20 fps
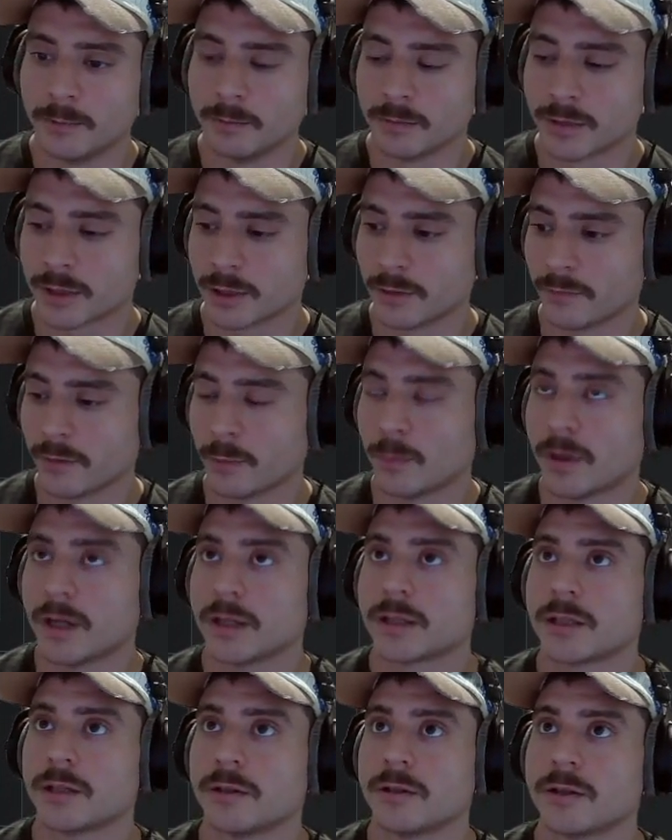So if you
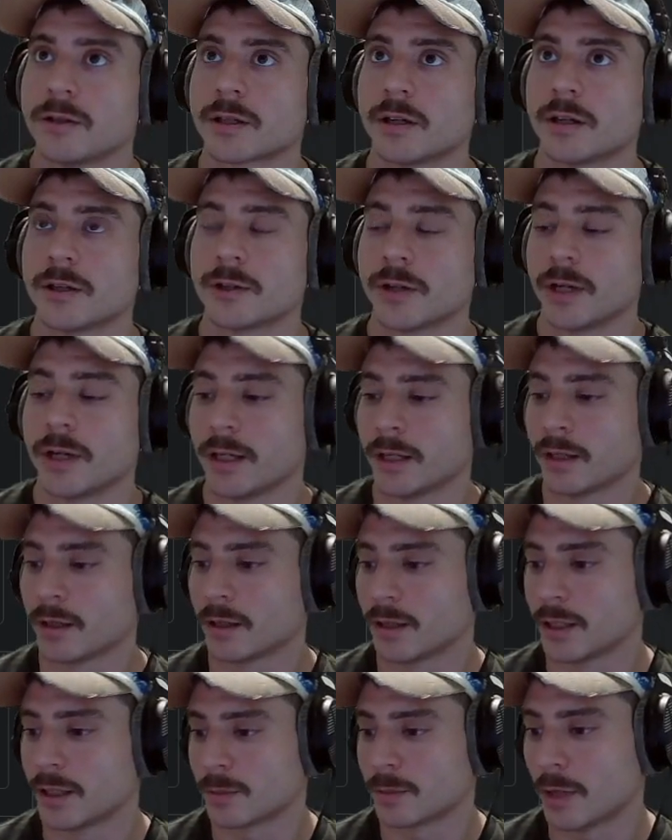want to start
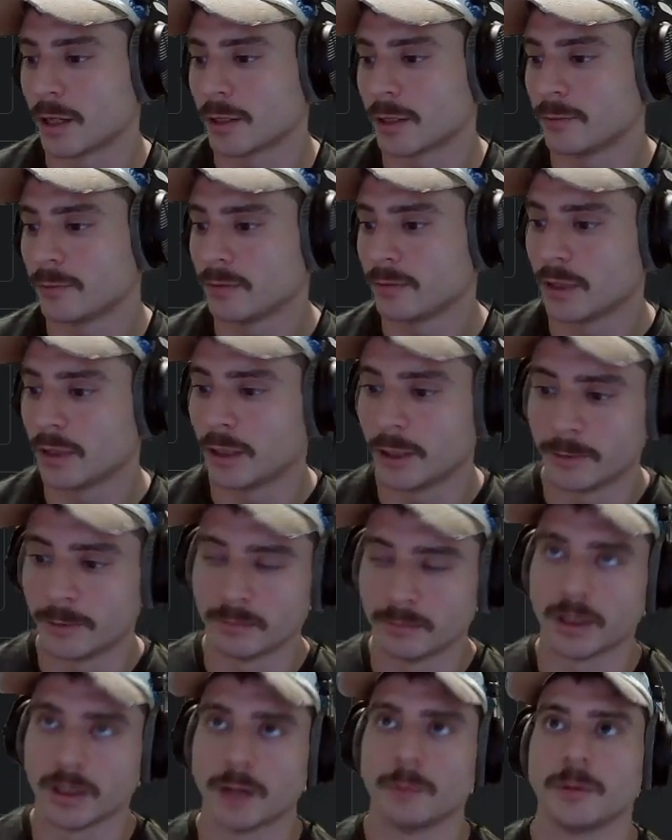training this model, I
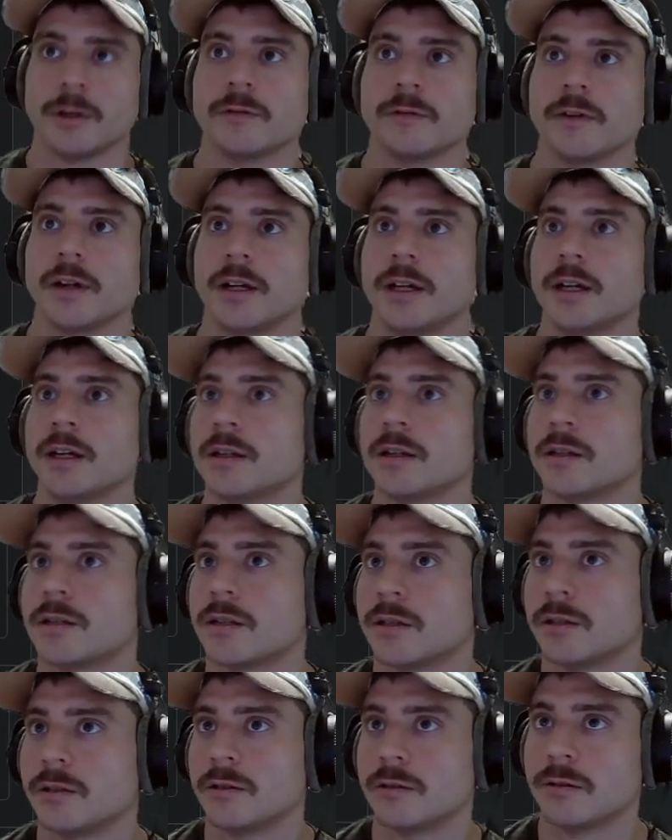will go over here
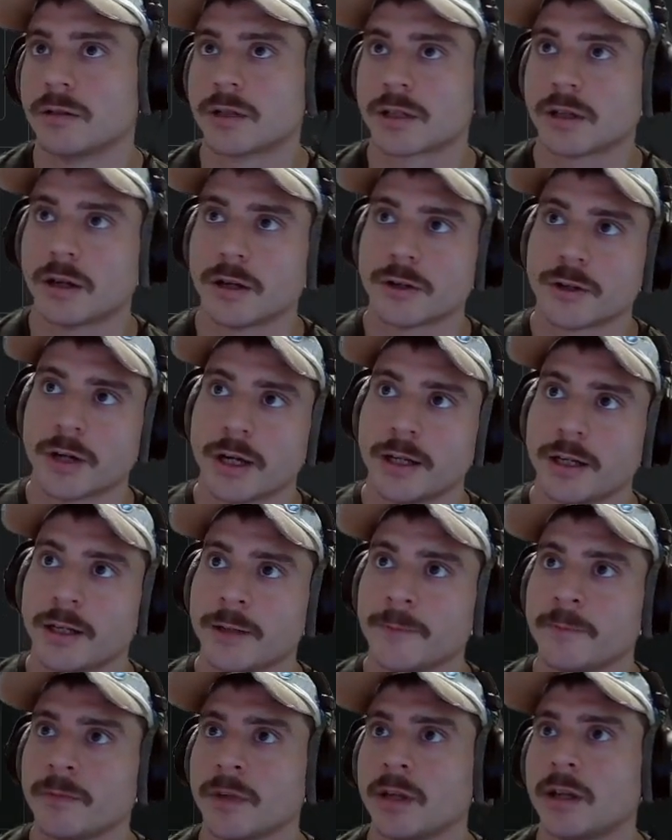to start
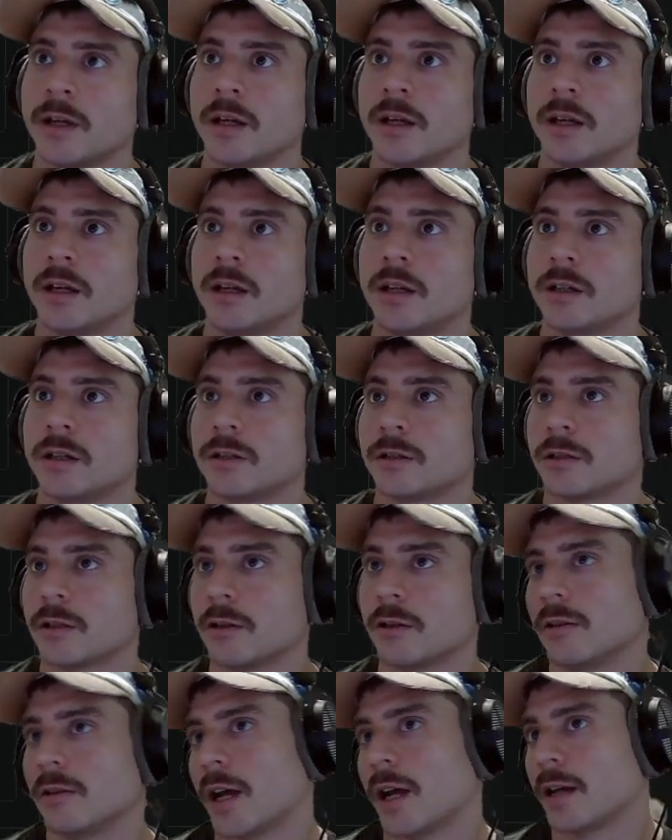training,
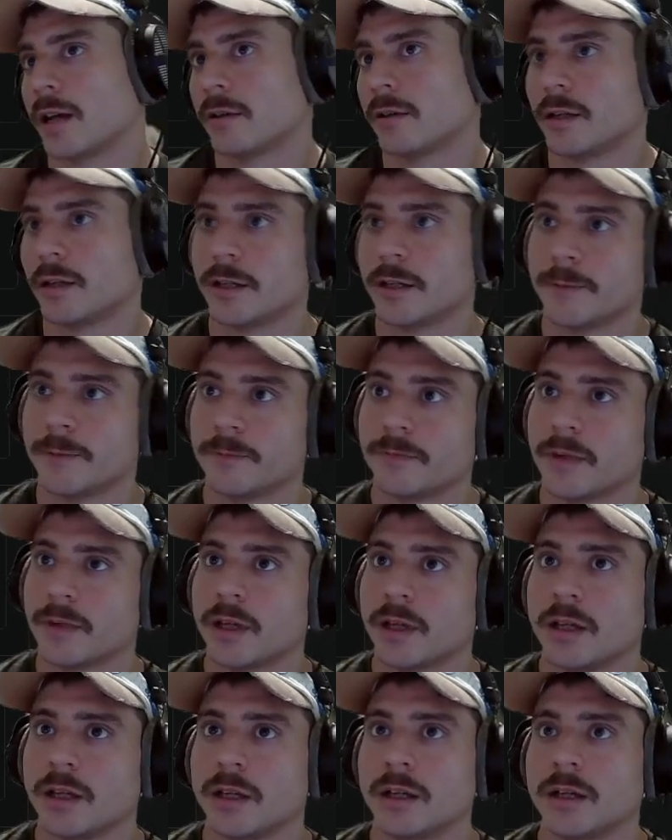go to accurate,
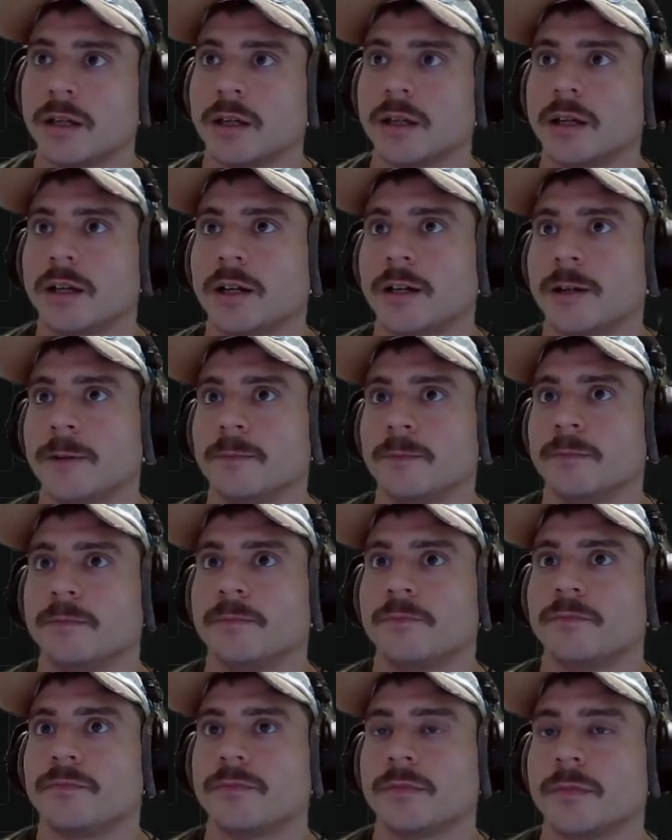and
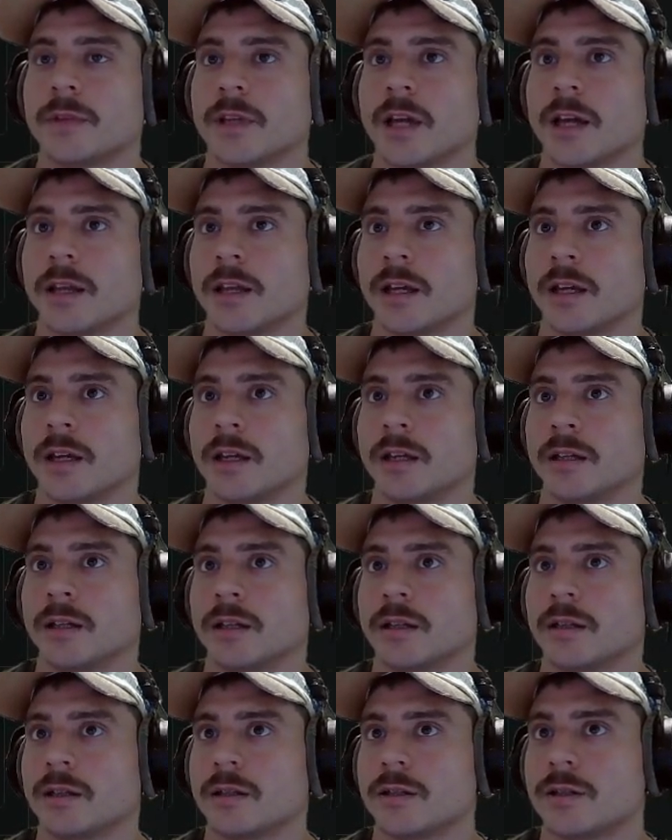
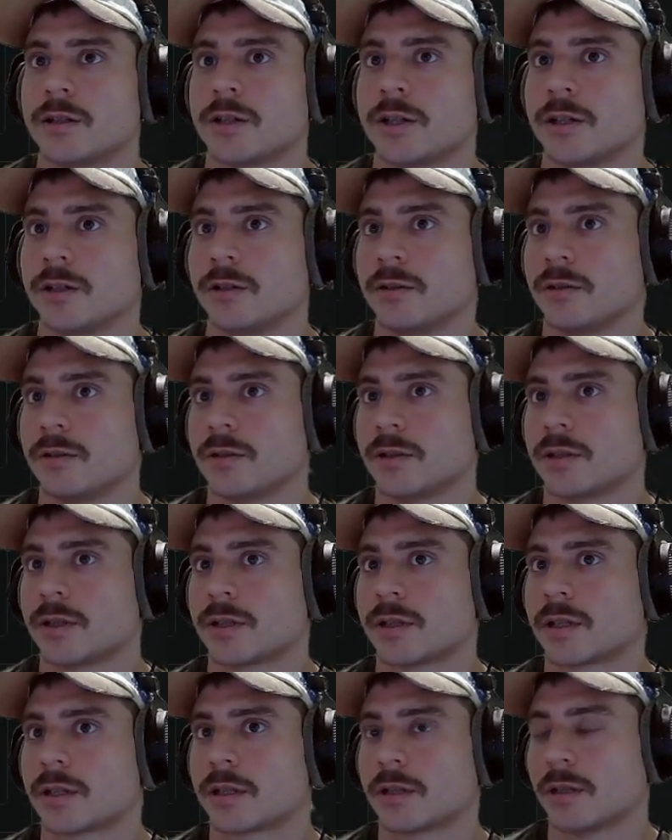then
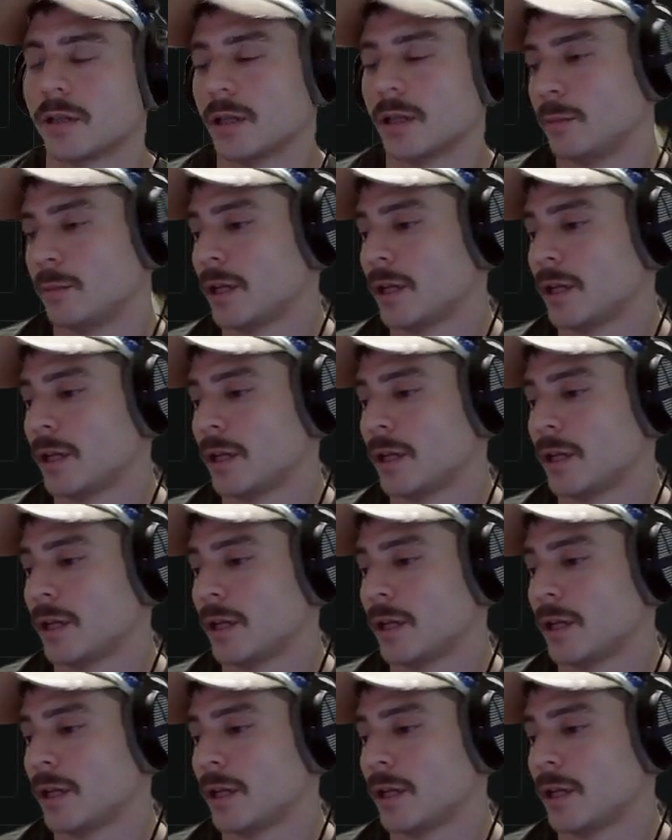choose, in the